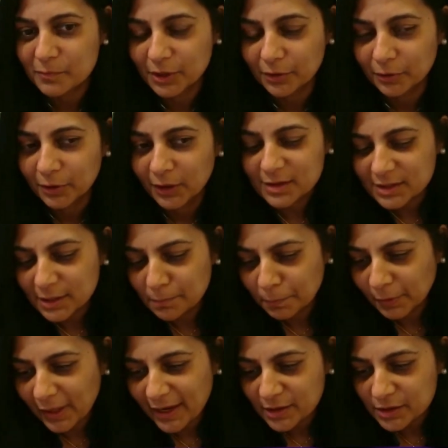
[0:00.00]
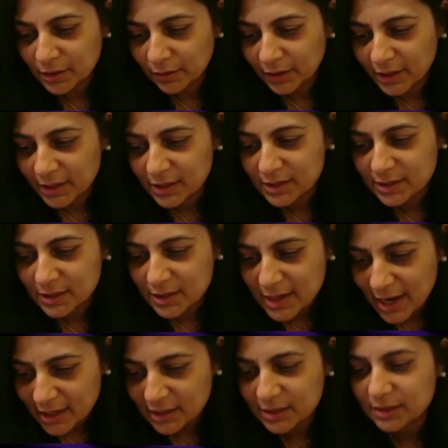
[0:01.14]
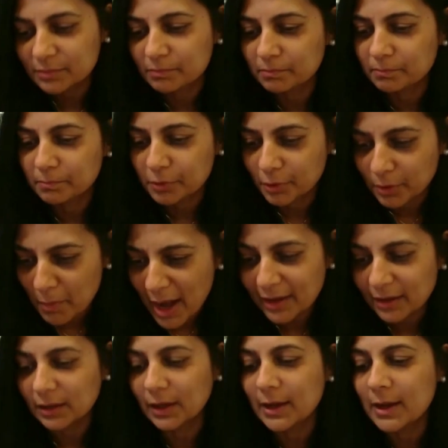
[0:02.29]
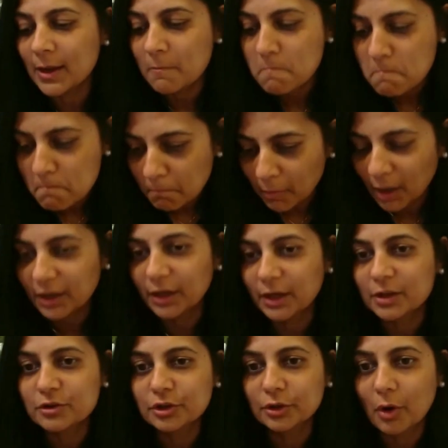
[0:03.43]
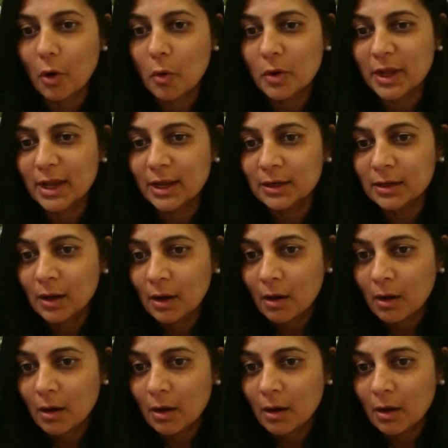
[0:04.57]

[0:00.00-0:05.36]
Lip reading: So the simple answer is yes, programmatically marketing should own it,